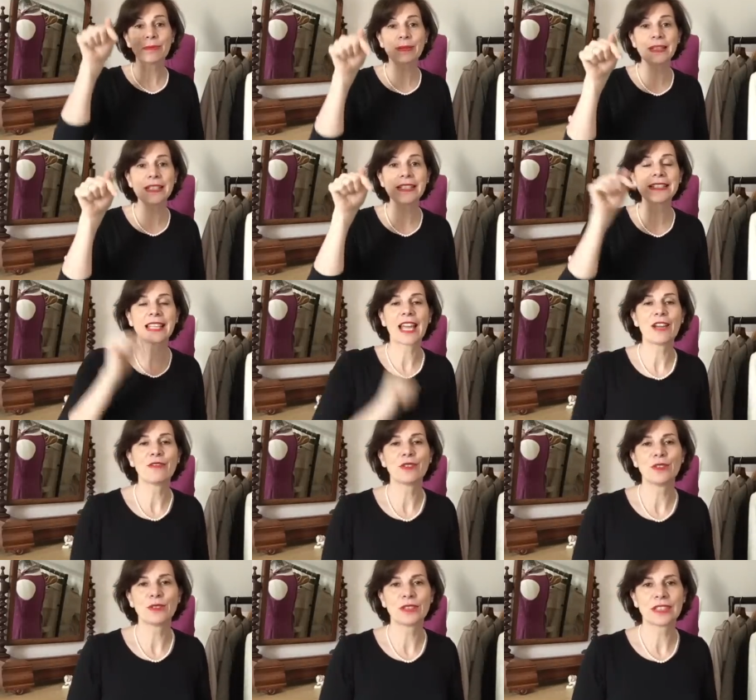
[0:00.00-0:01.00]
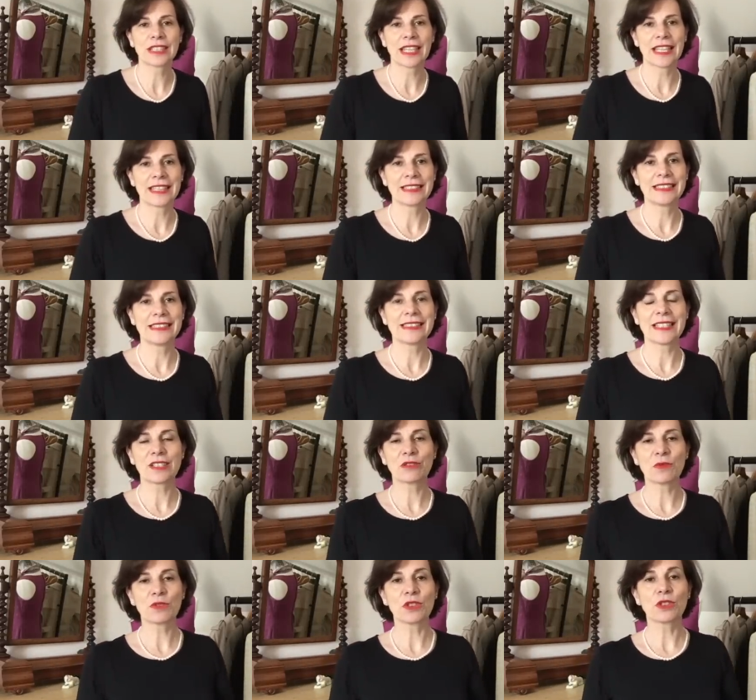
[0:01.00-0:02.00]
Please have a look at the
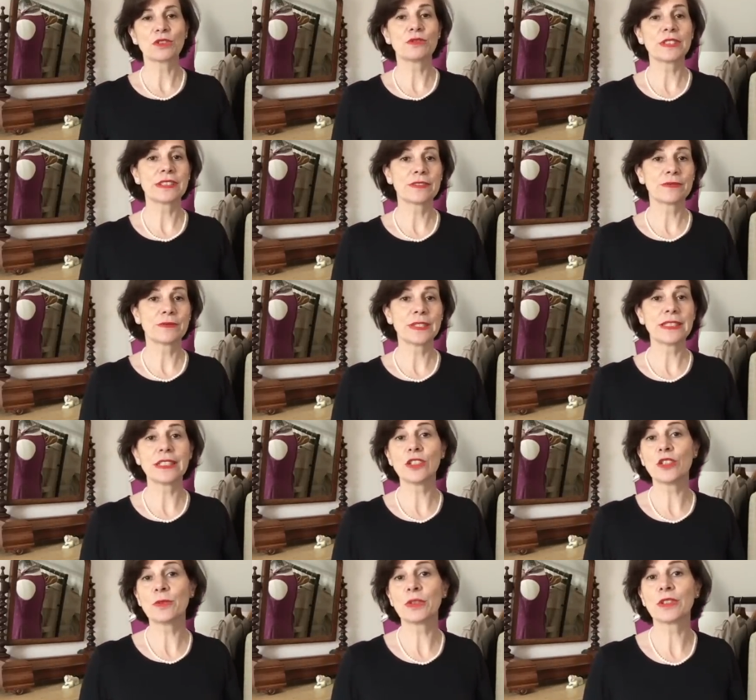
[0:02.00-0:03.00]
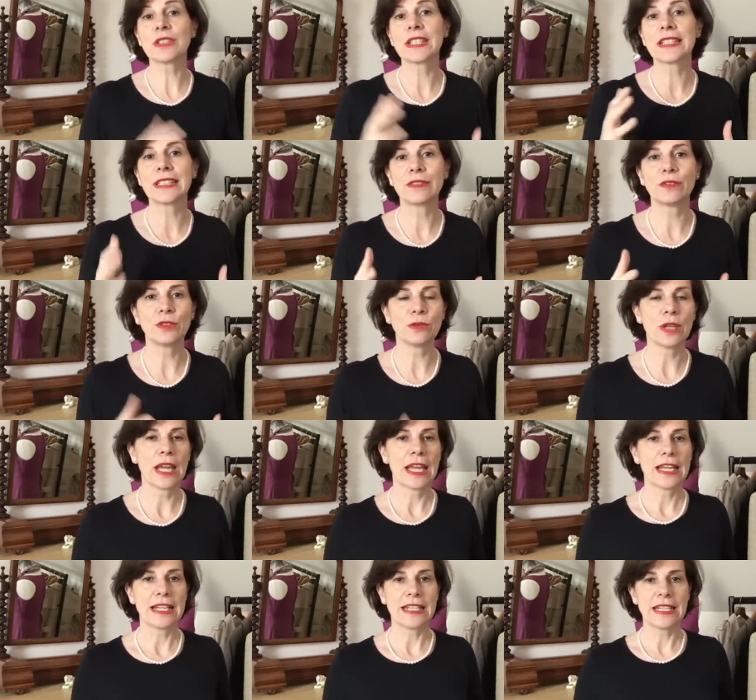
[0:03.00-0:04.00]
description of this video because I give you
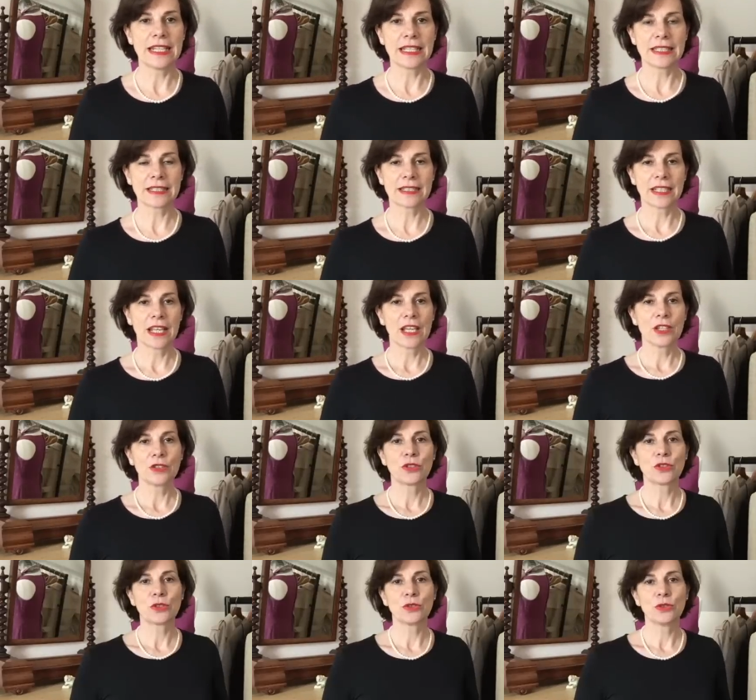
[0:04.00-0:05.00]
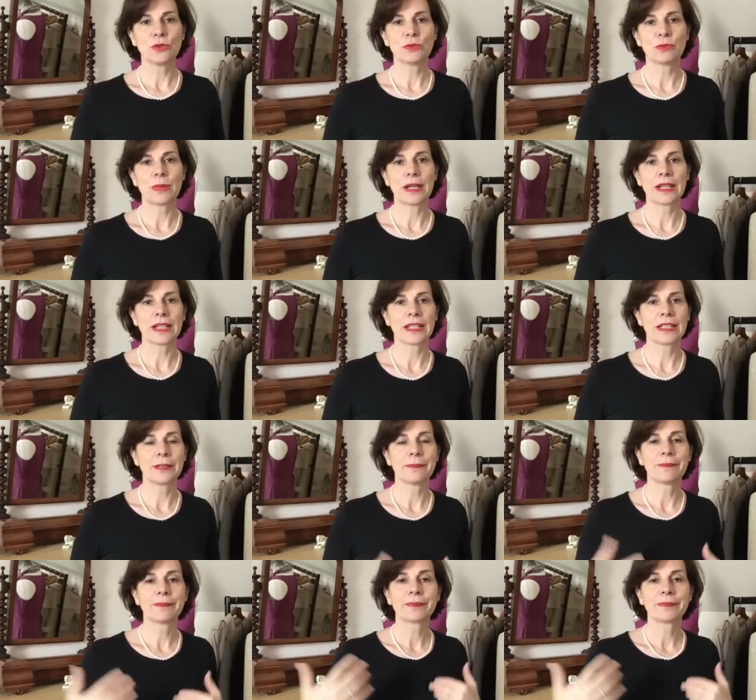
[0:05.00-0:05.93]
links to my